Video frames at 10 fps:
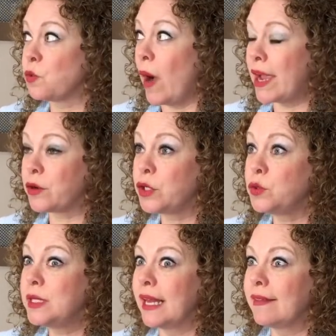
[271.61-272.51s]
Why are you
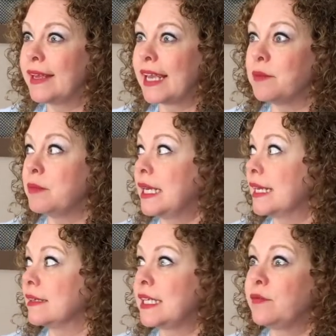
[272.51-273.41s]
yelling at me
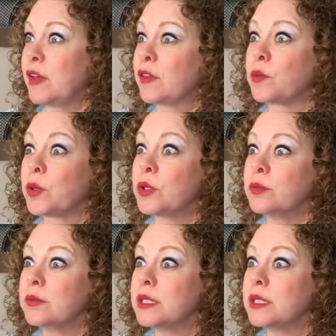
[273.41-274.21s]
and leaving the room?